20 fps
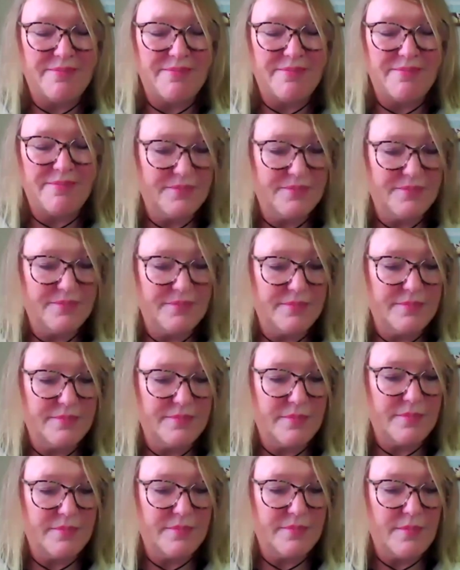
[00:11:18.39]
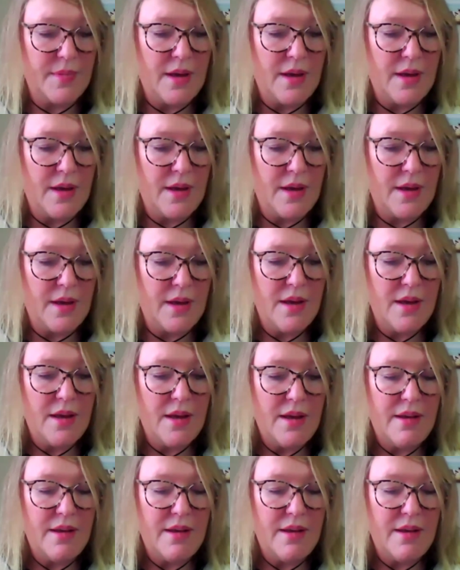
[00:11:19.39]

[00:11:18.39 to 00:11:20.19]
by Jacqueline Mart.